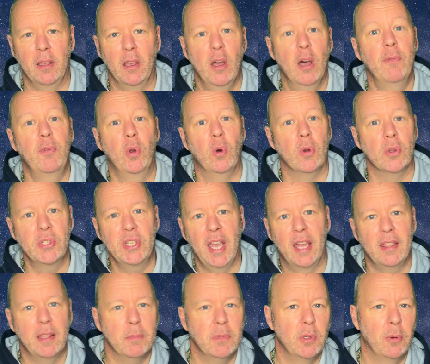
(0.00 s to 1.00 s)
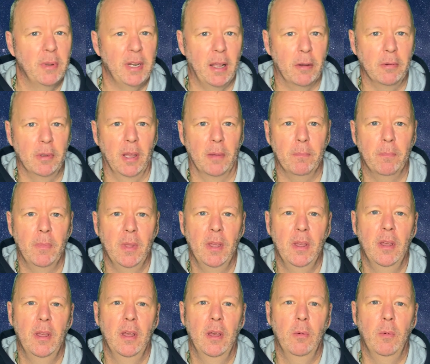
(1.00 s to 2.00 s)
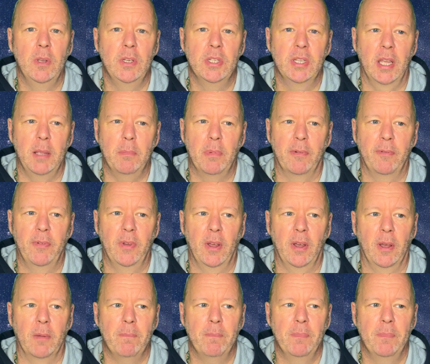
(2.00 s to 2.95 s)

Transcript: of course, get them to an outcome which they prefer.